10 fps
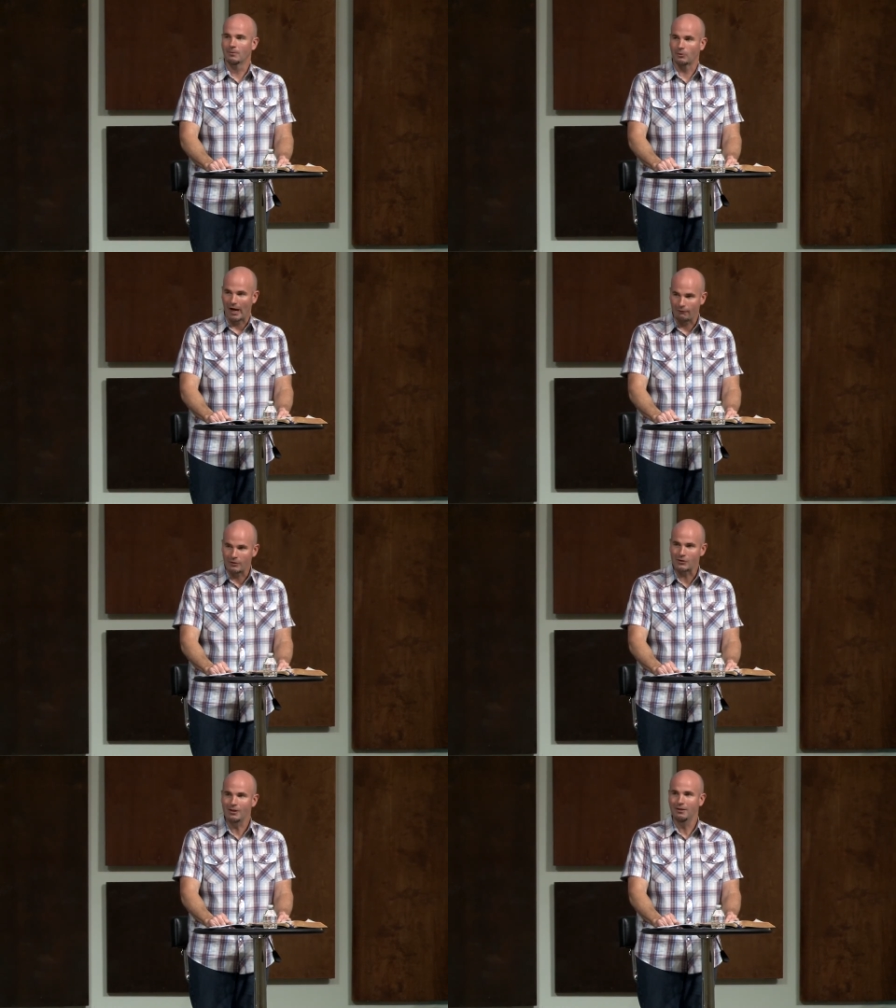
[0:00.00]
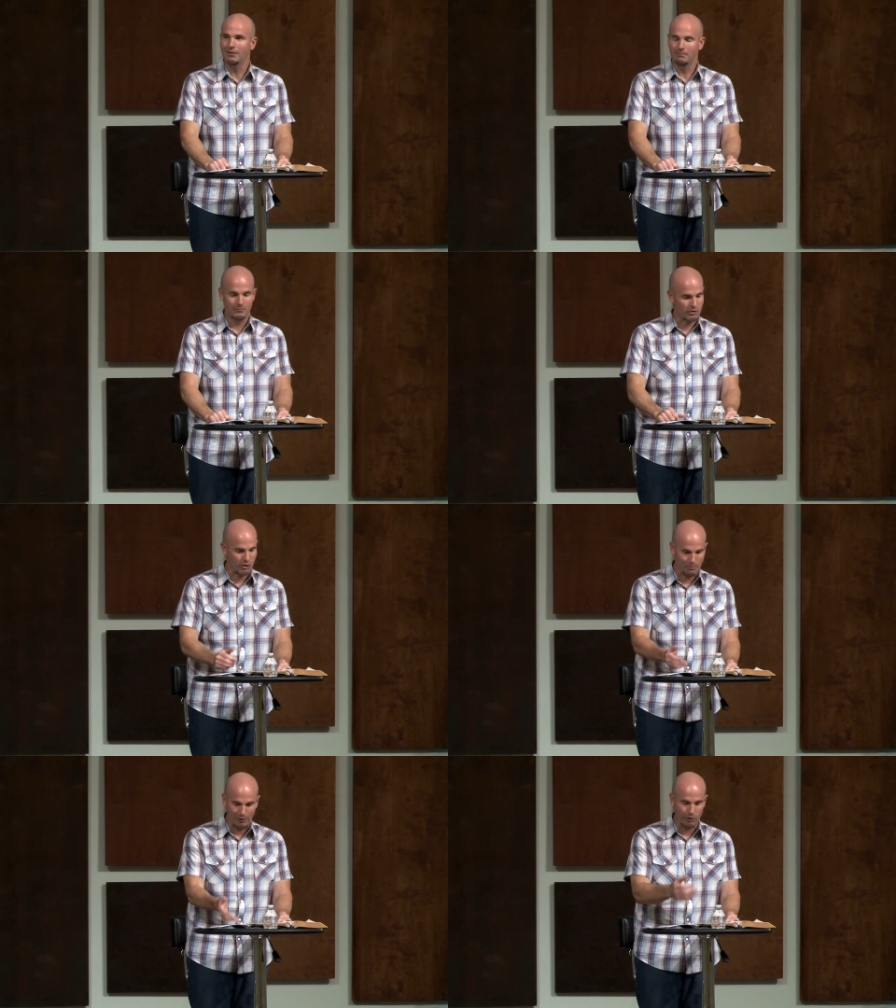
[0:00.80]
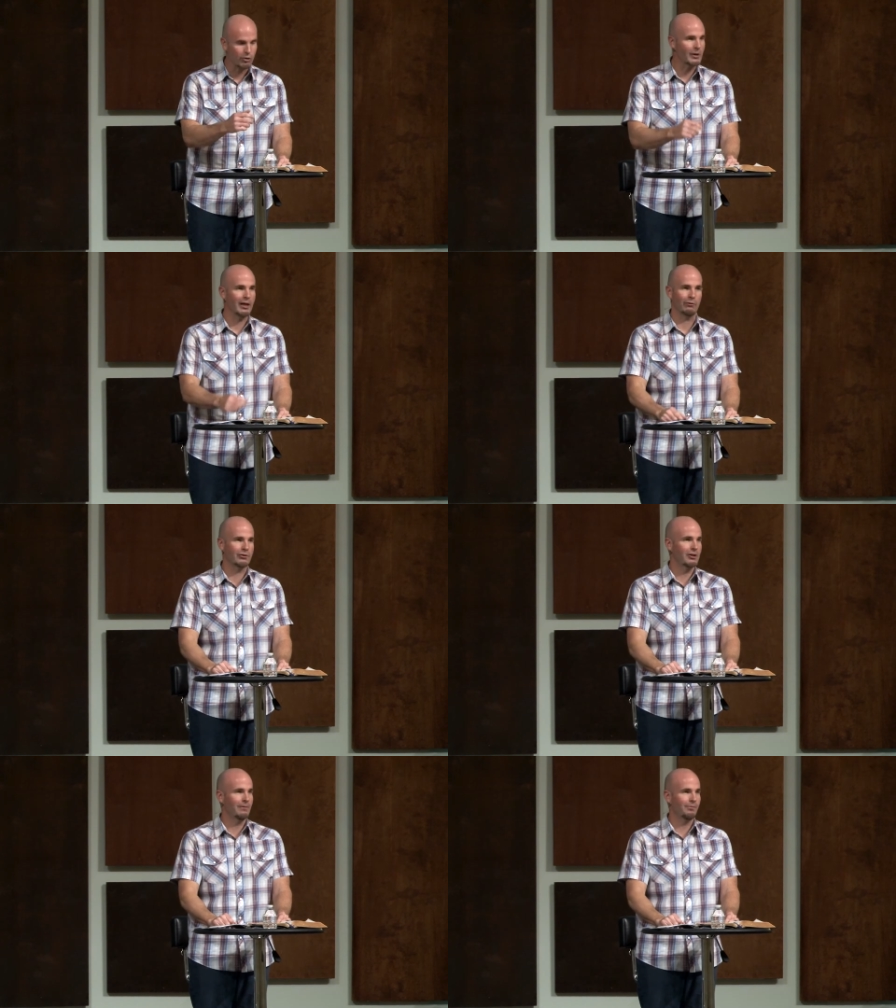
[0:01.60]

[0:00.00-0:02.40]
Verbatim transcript: Prophecy, it's a spiritual gift.